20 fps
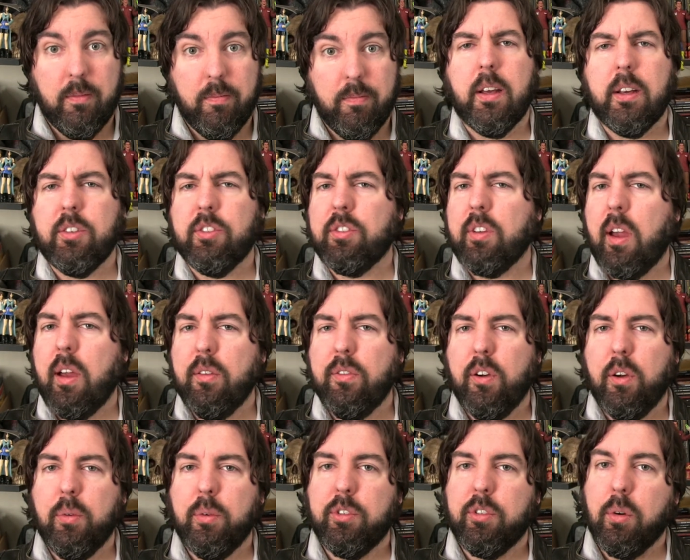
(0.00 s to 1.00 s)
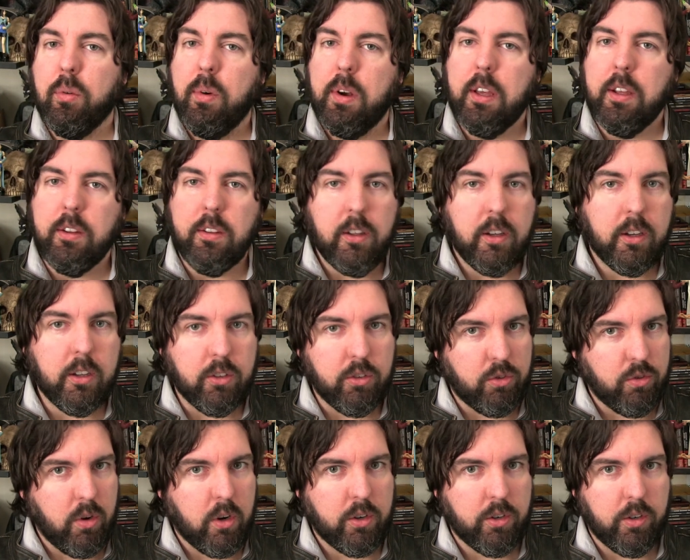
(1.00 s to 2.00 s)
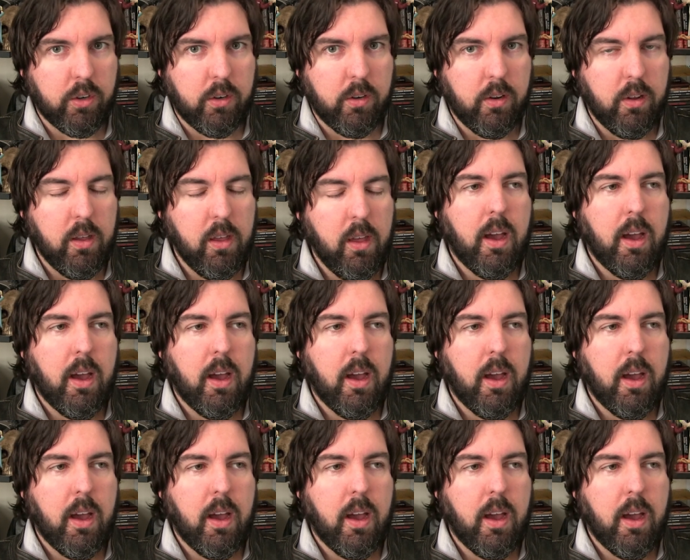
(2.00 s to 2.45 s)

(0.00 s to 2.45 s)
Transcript: Like, Skyfall was already a deconstruction,